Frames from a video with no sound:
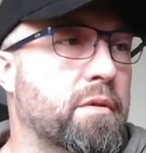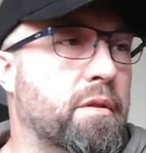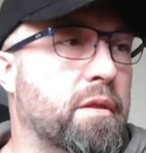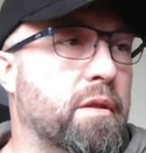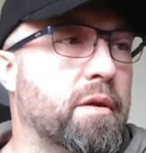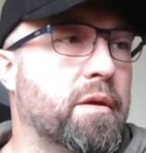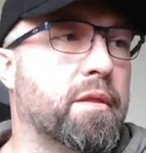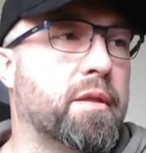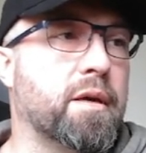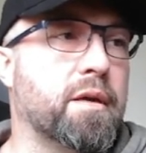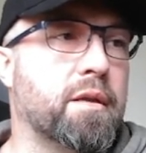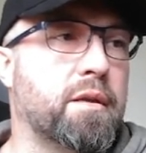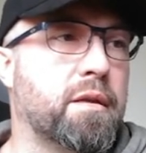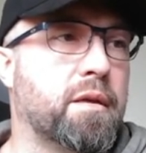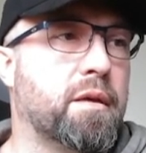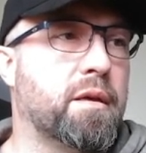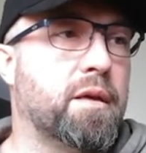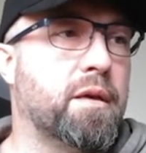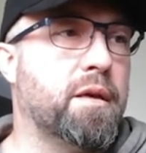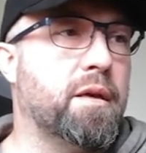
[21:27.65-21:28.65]
Look at that.
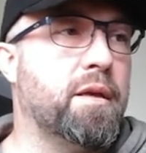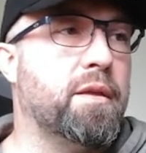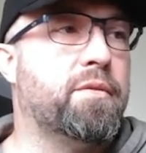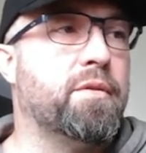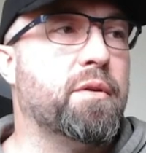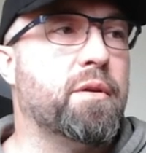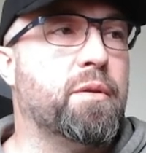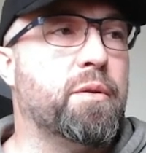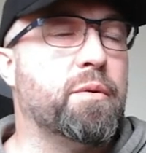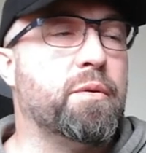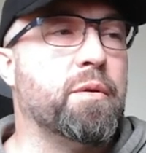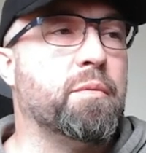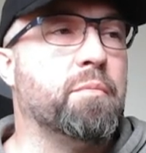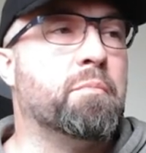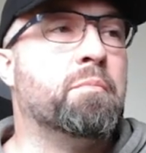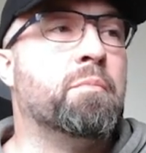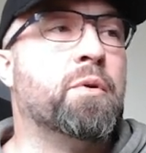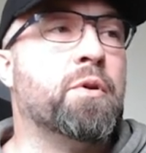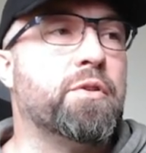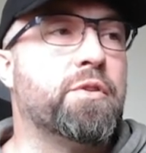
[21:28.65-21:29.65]
It's including
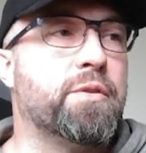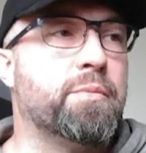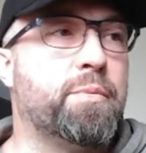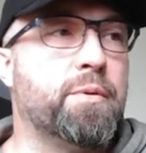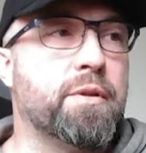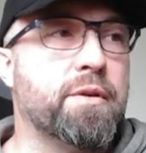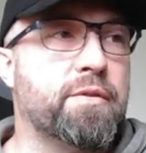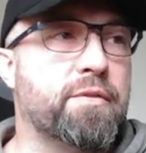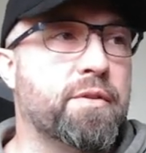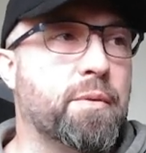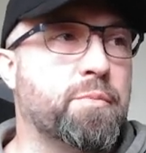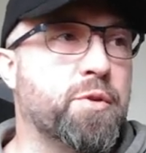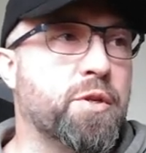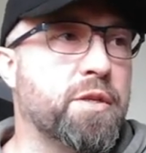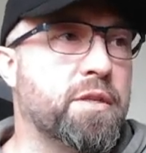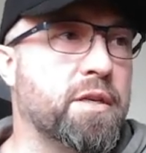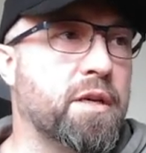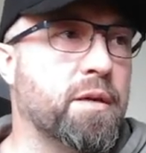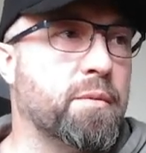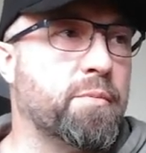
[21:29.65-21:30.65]
multiple exception
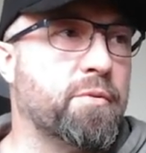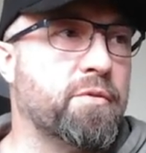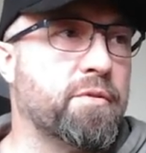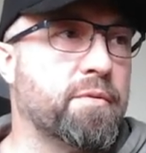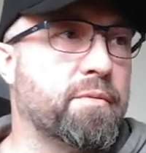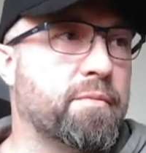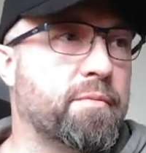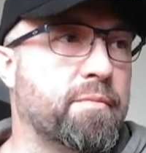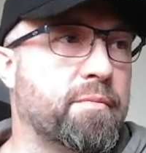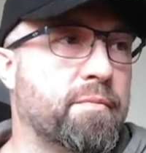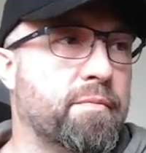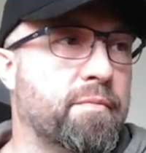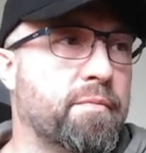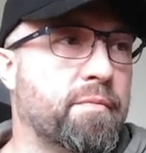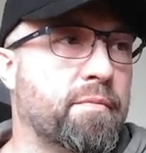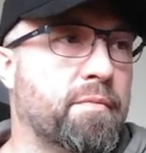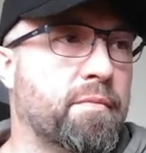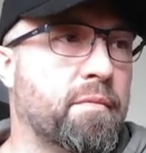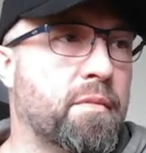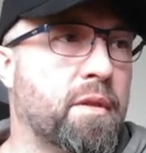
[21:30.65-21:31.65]
types
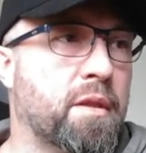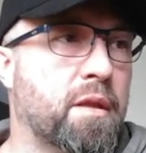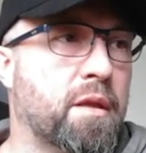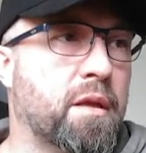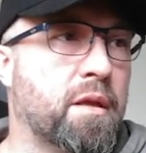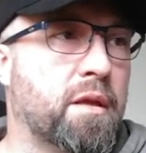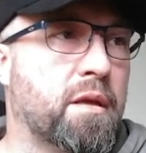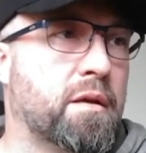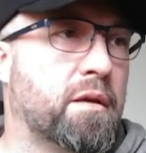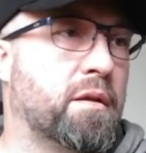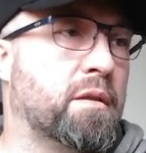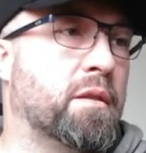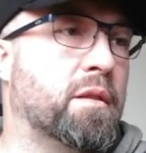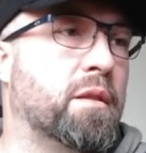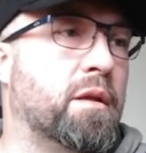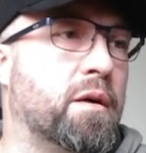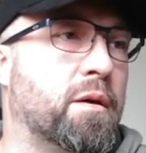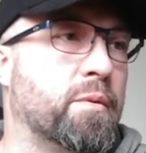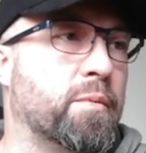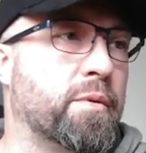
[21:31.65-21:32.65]

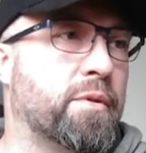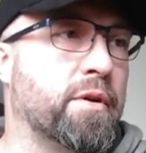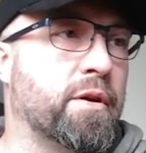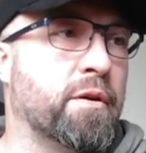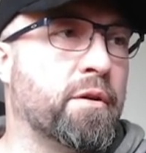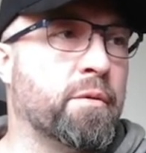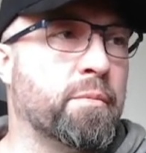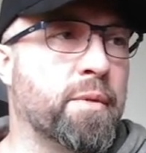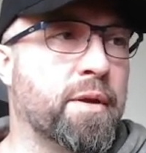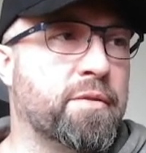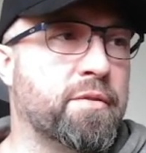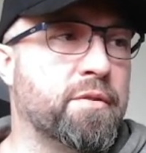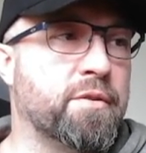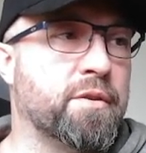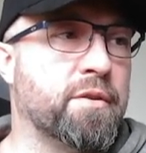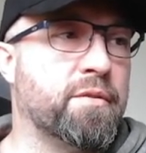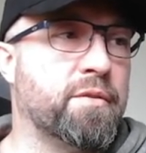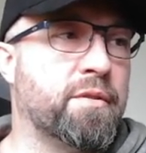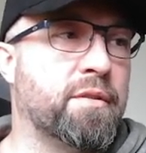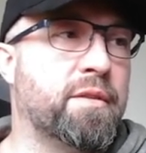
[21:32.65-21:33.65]
along with error
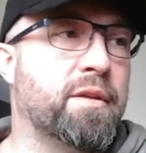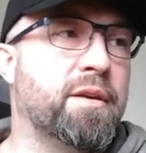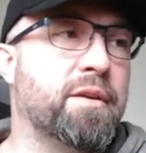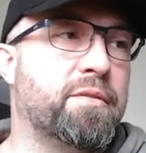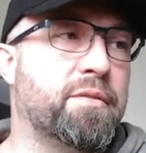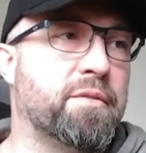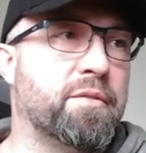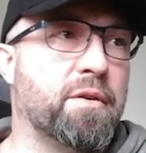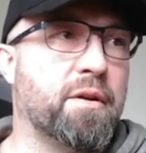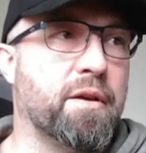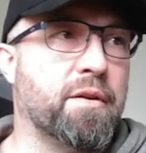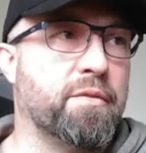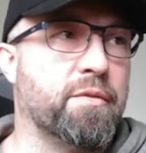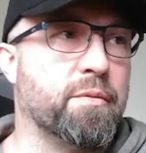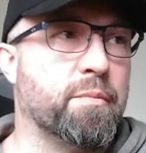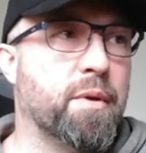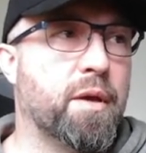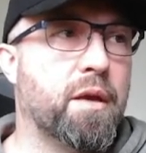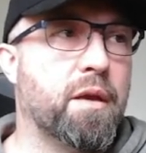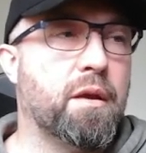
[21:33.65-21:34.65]
messages. This is awesome.
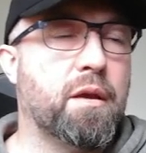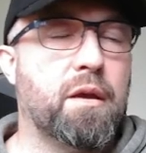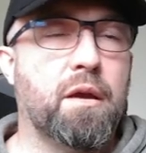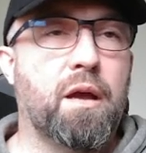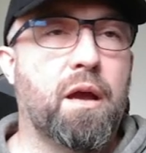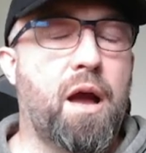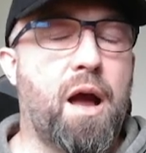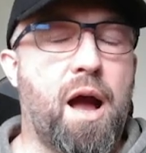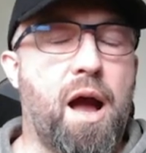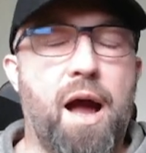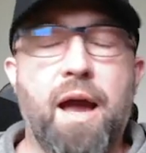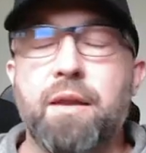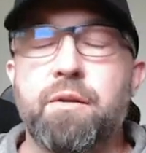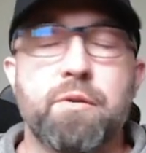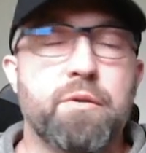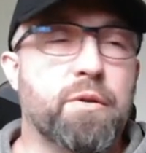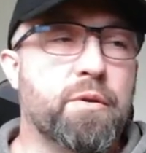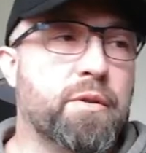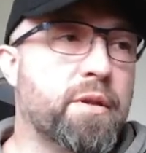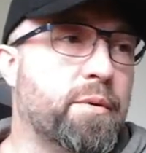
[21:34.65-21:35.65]
I
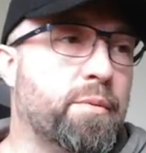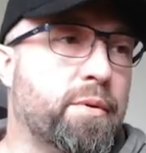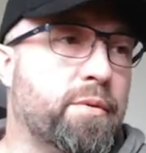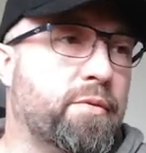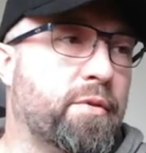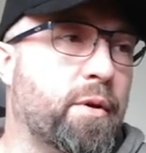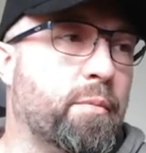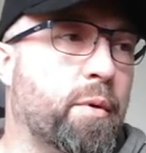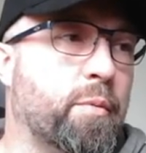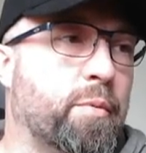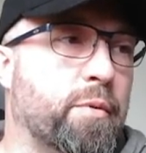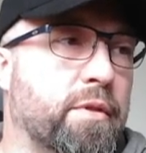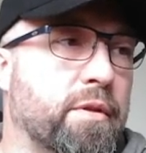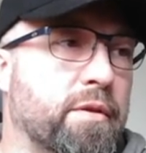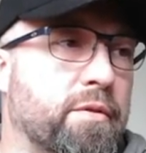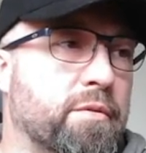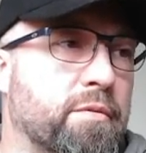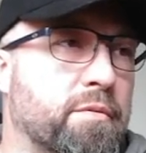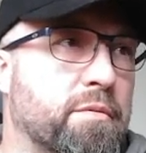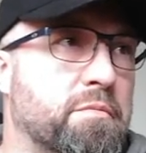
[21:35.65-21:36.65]
don't know that I would have come up with
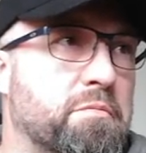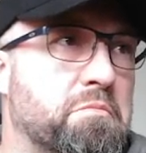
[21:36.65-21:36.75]
these.